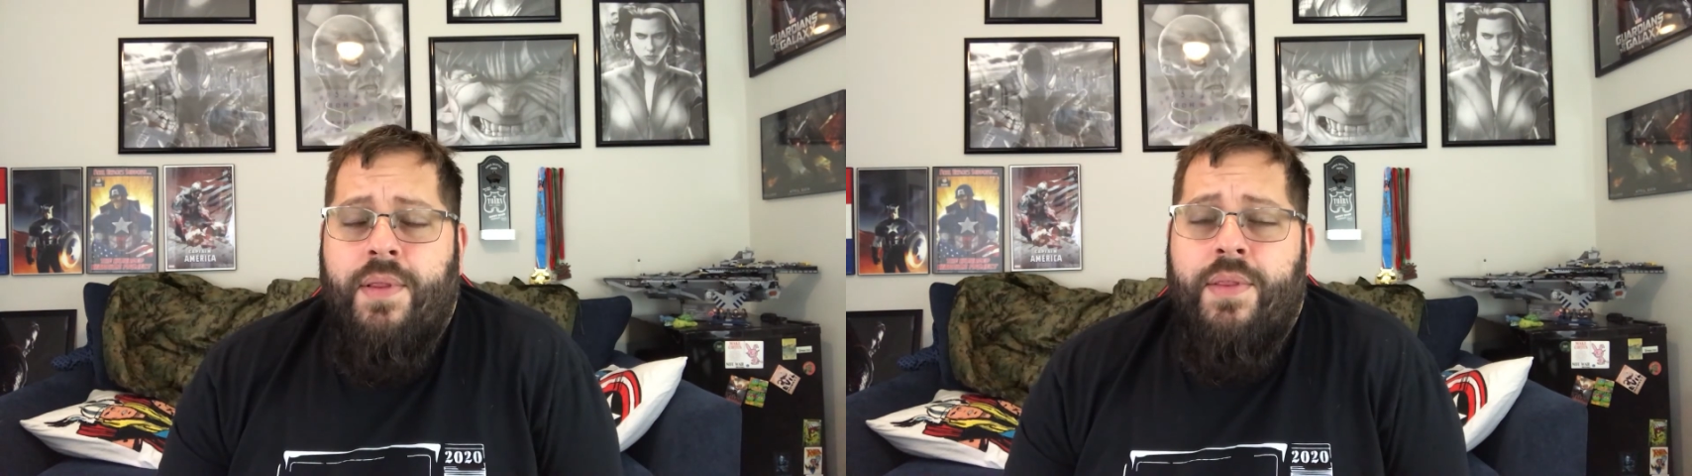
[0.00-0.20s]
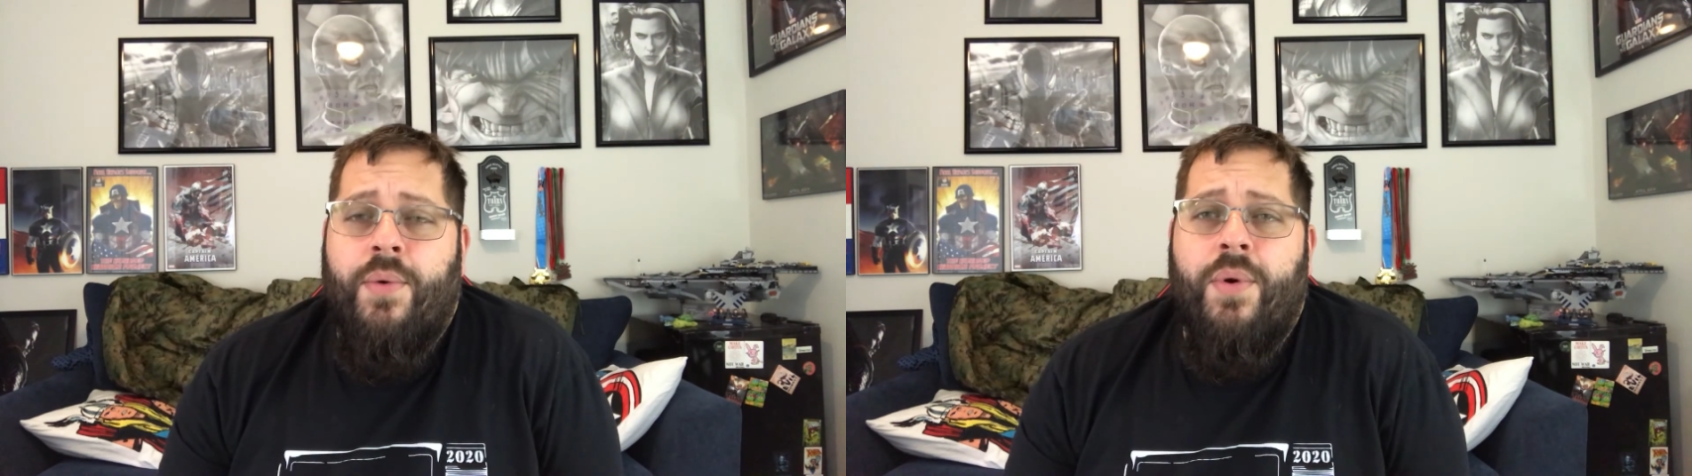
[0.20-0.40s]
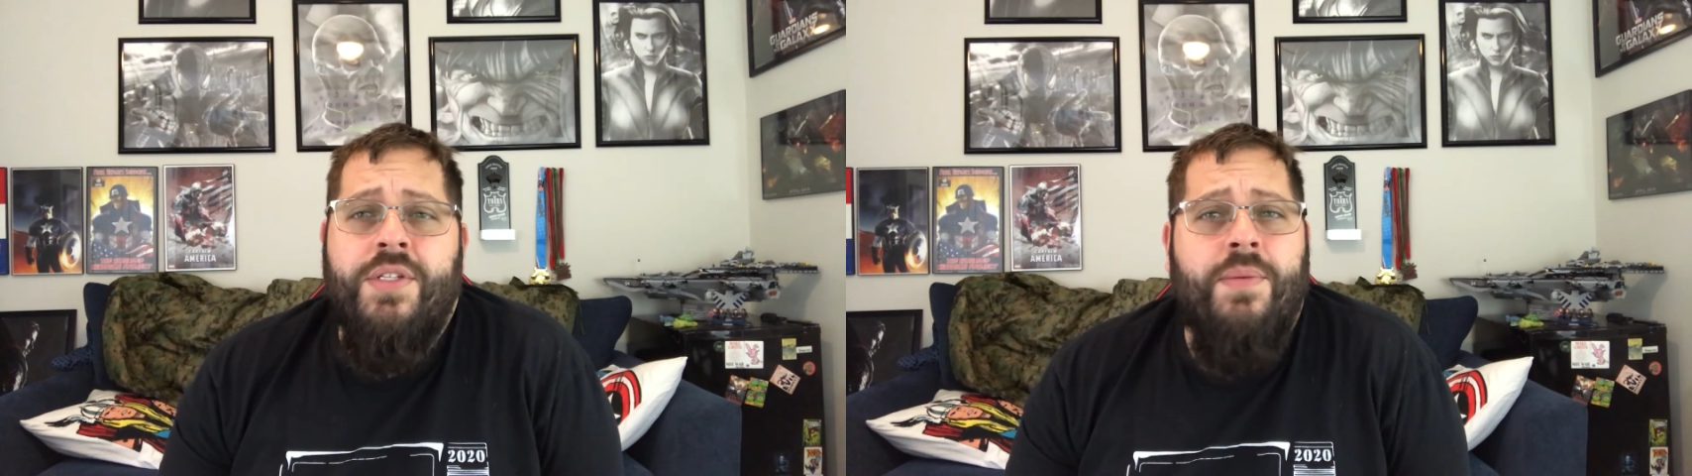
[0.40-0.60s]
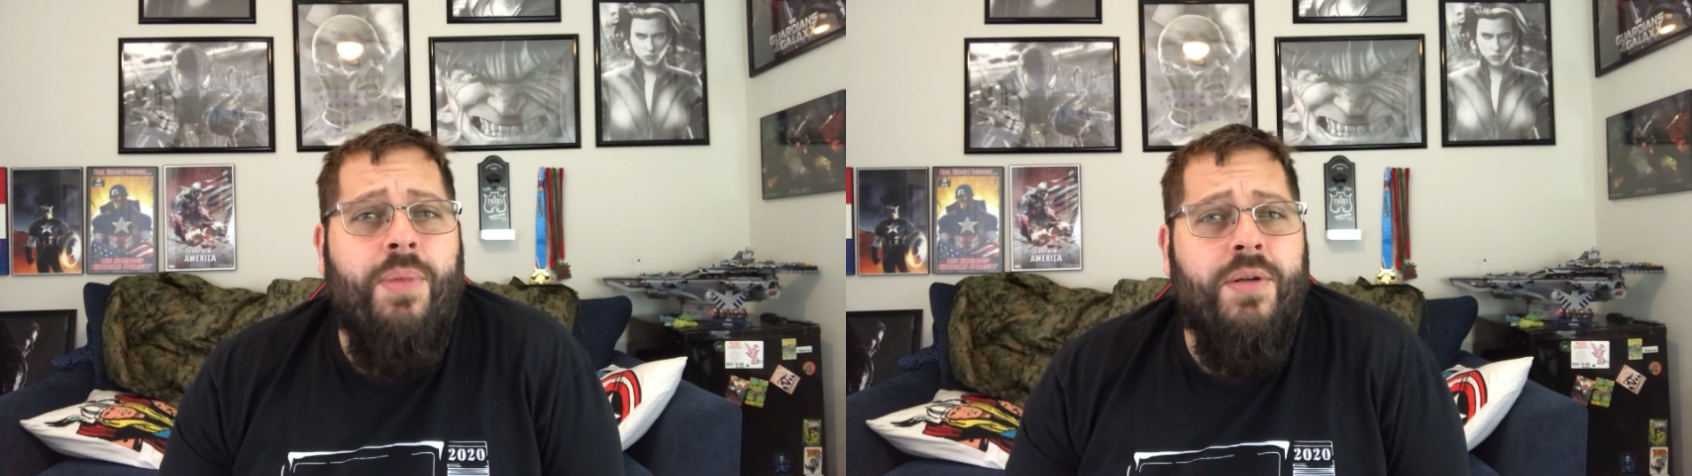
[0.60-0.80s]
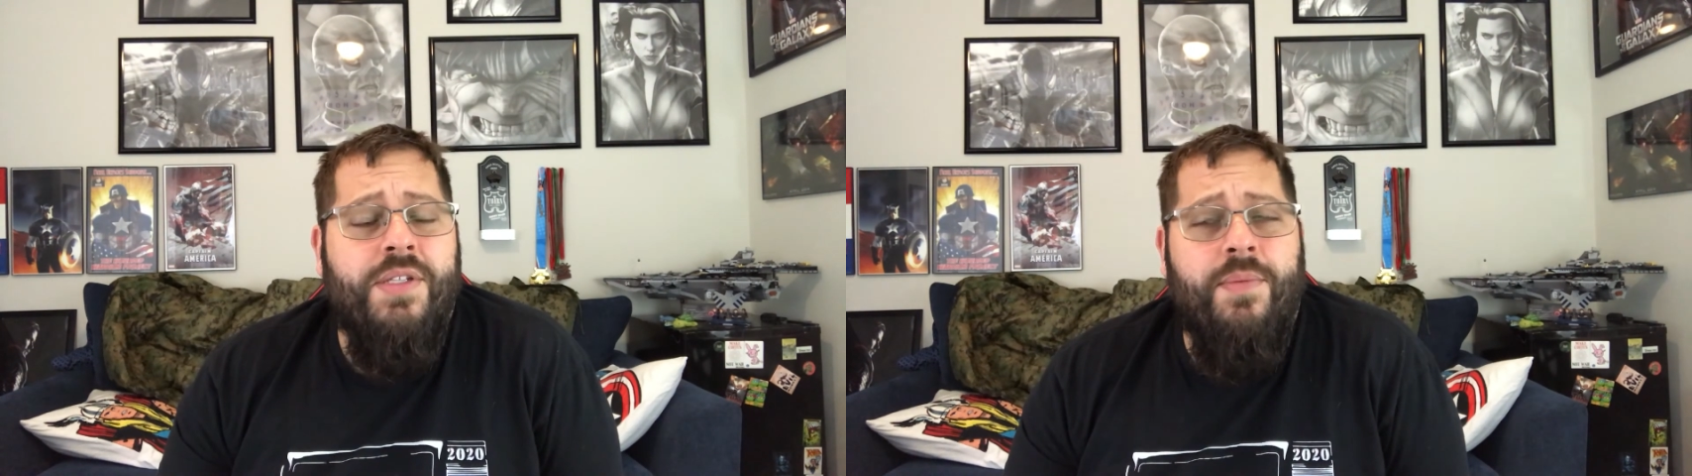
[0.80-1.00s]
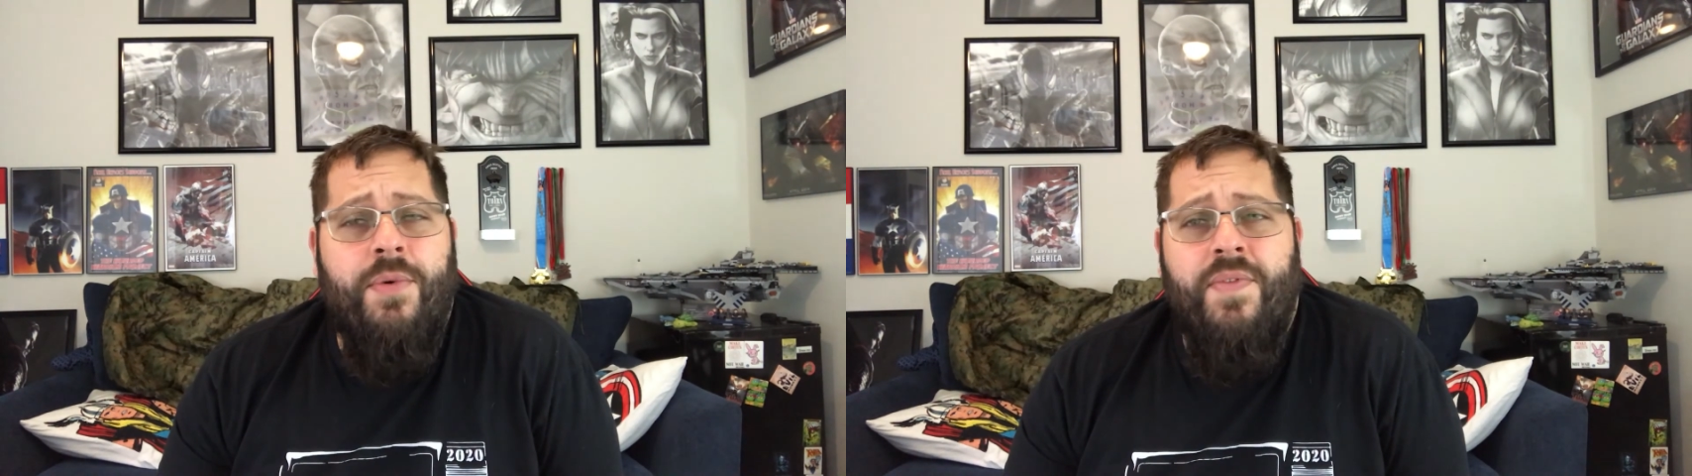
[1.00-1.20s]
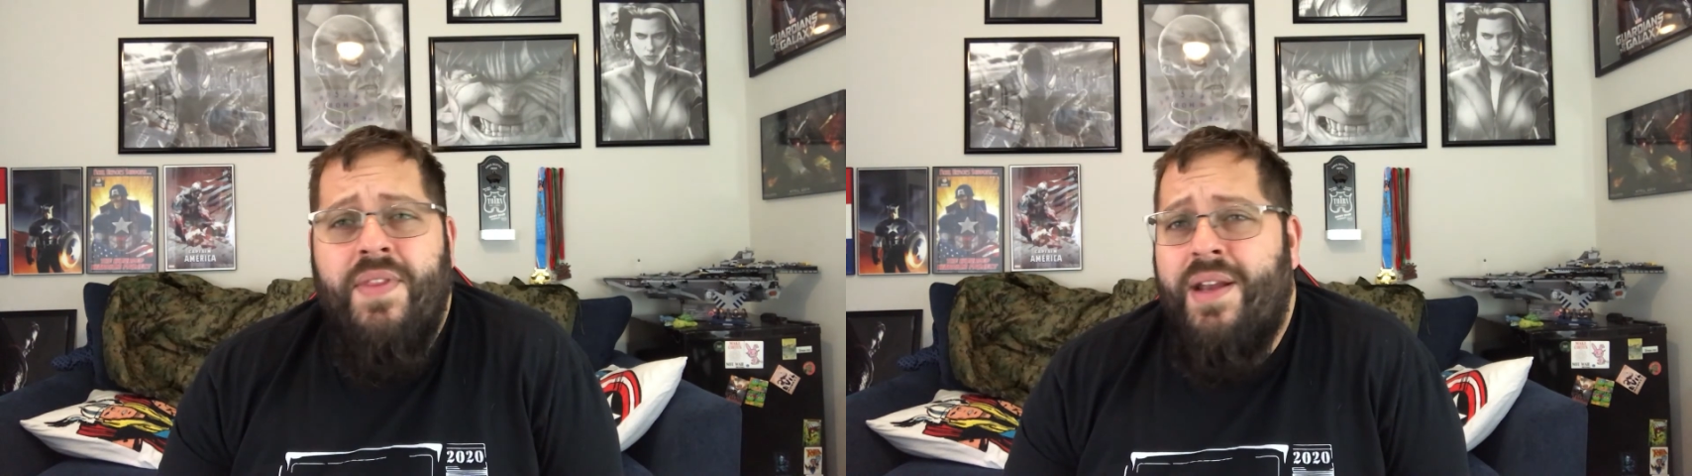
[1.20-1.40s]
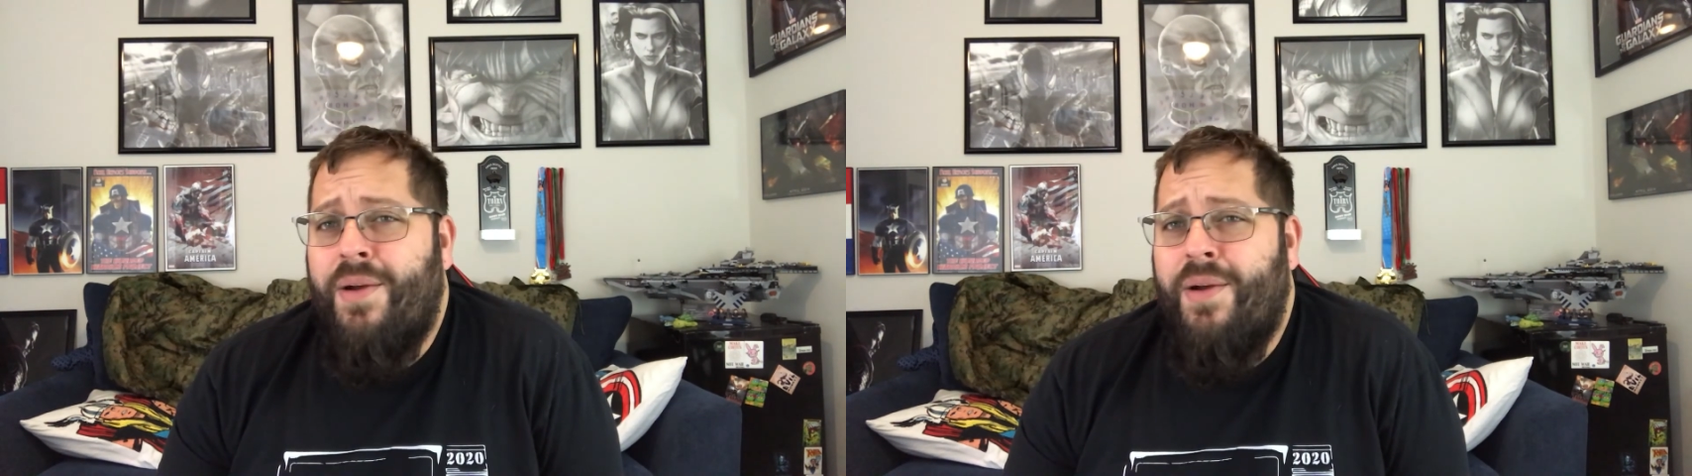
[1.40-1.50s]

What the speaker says: There were some parts of the movie that